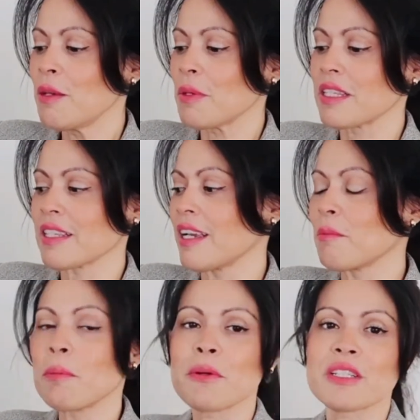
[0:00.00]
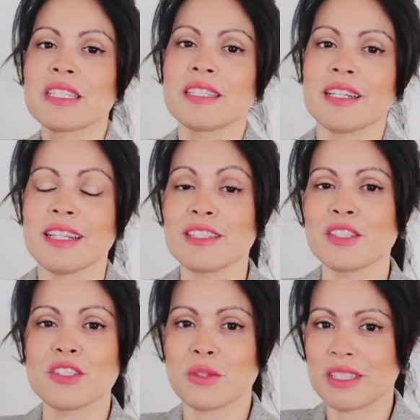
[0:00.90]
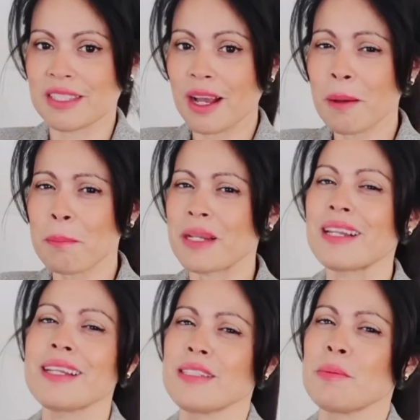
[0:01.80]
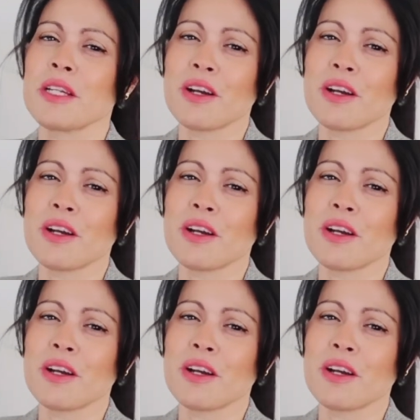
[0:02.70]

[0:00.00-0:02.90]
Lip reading: because I am a person that likes to dress up, but I like to be